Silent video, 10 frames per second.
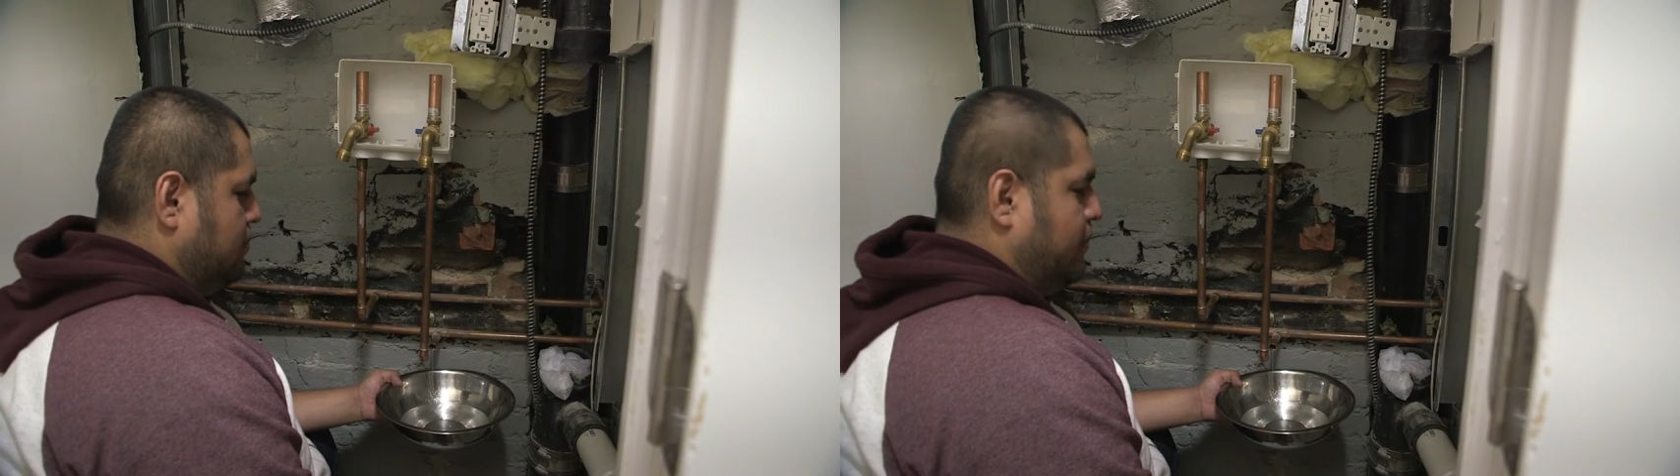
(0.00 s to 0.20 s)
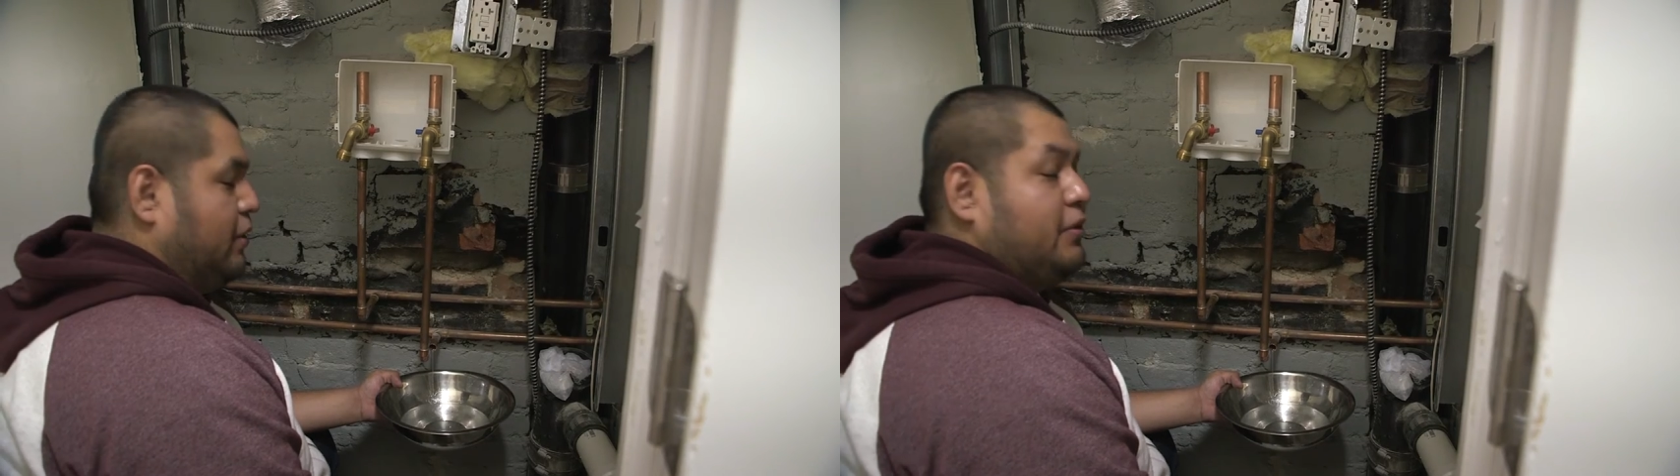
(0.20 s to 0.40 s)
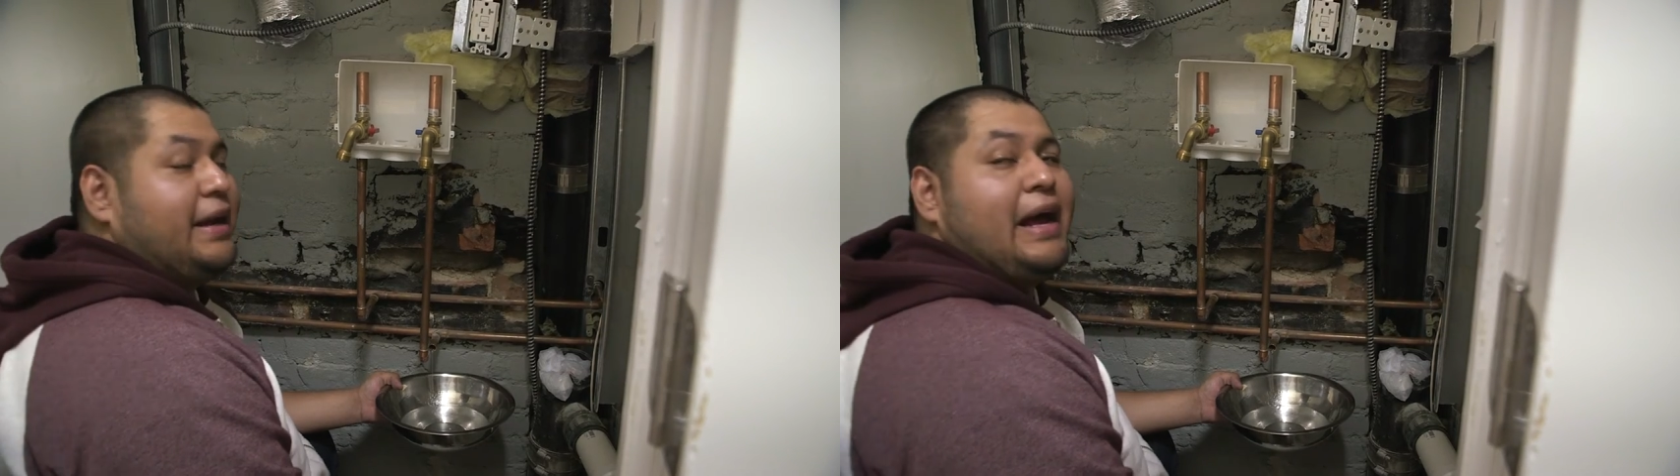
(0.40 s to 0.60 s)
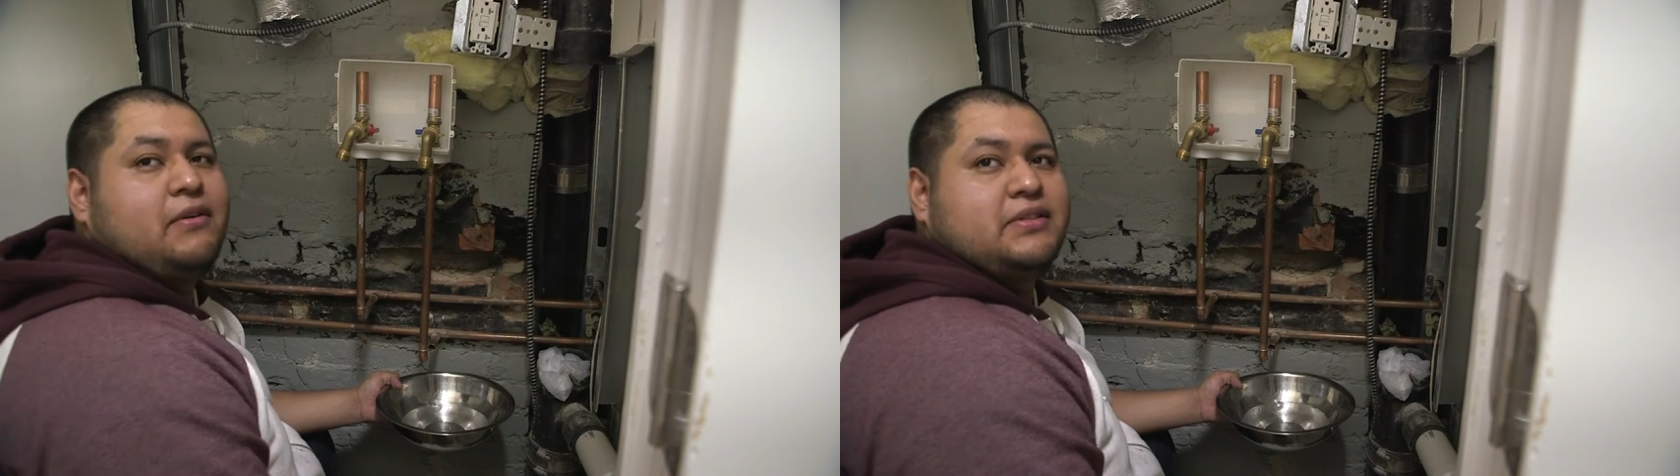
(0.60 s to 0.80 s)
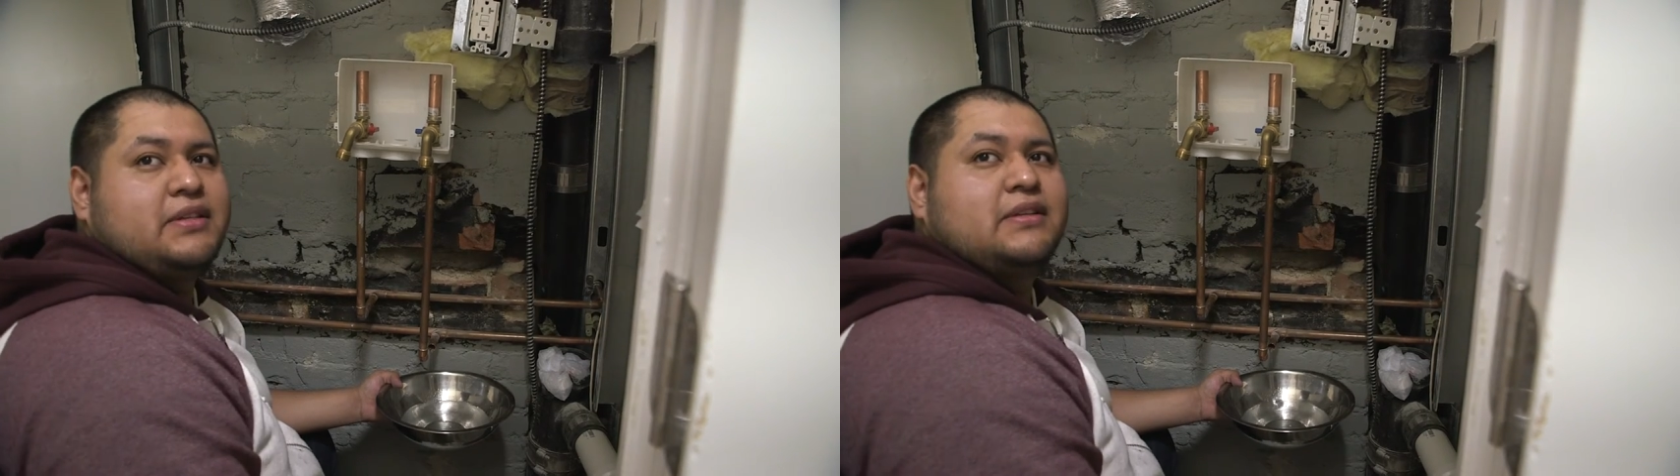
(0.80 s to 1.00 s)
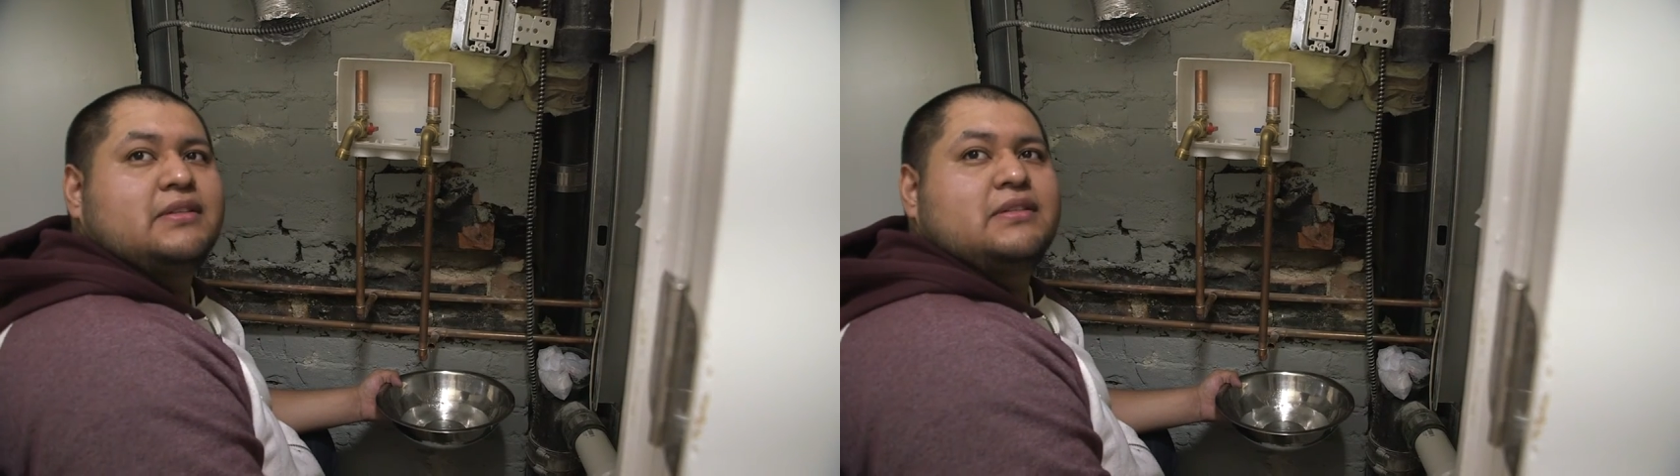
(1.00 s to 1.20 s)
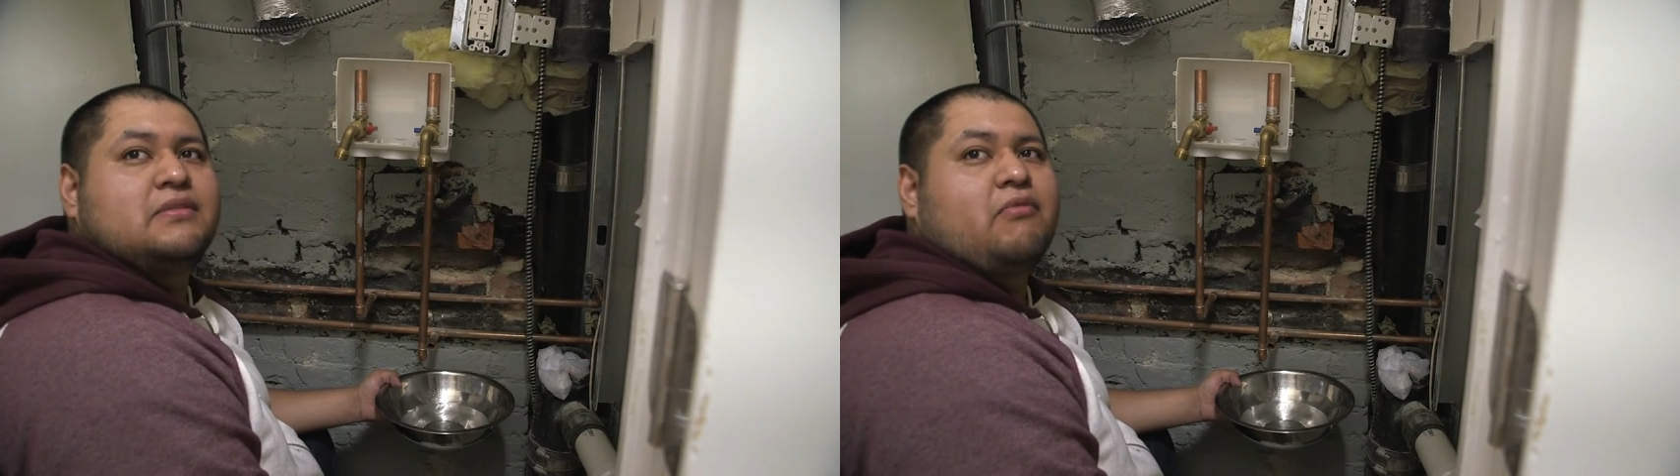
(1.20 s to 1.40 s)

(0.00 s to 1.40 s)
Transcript: building houses,